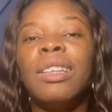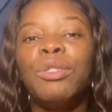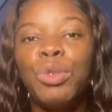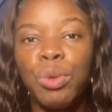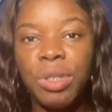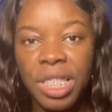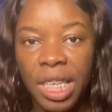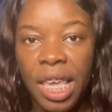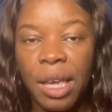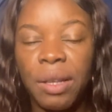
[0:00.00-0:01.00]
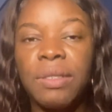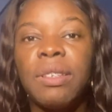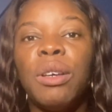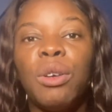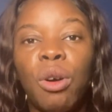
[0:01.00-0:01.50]
2 years
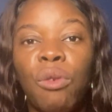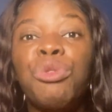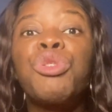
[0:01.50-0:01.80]
of